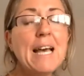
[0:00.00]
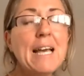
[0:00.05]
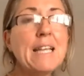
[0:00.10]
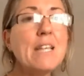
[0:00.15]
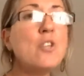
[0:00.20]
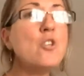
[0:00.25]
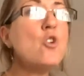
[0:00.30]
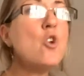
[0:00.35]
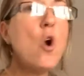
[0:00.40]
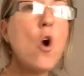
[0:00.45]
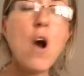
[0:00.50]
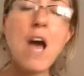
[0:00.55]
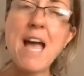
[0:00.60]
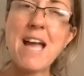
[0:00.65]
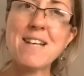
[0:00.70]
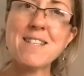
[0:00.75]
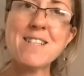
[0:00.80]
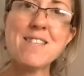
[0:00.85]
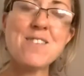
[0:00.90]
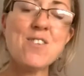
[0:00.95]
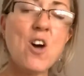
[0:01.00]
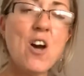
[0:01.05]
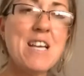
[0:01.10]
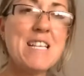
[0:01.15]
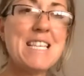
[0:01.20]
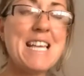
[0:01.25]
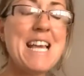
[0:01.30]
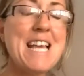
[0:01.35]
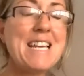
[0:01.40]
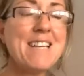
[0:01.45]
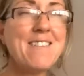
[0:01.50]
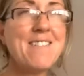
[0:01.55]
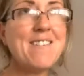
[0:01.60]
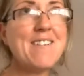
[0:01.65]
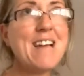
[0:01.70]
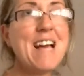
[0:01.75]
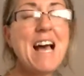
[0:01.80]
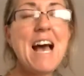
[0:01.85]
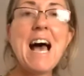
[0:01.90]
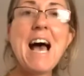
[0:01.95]
not exercising
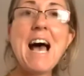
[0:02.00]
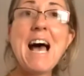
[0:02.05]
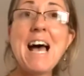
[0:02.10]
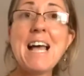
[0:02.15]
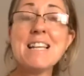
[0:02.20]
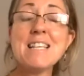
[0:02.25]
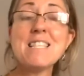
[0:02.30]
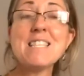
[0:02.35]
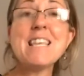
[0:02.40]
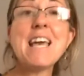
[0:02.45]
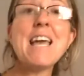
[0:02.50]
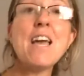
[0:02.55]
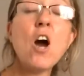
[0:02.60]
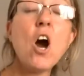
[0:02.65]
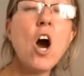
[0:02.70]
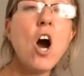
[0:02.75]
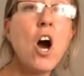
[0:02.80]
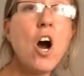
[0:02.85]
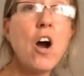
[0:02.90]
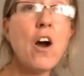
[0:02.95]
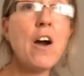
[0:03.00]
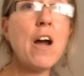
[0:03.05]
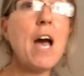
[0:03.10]
and they are